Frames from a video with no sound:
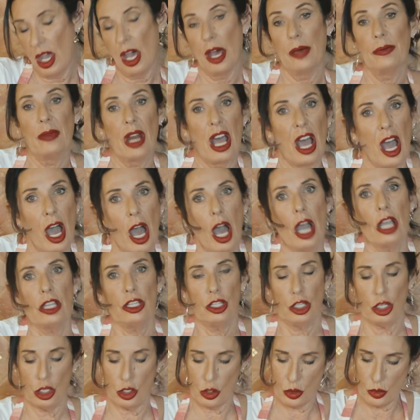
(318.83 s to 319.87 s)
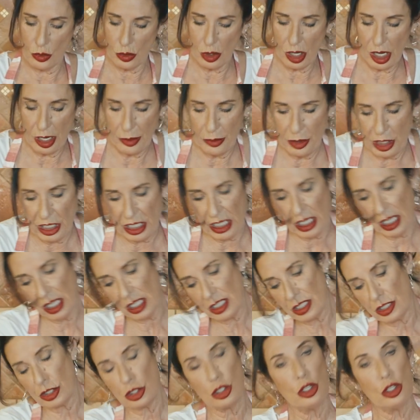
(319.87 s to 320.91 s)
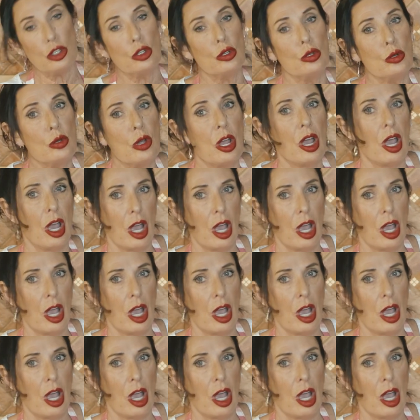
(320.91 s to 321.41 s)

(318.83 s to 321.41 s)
I'm going to hug you, I'm going to kiss you,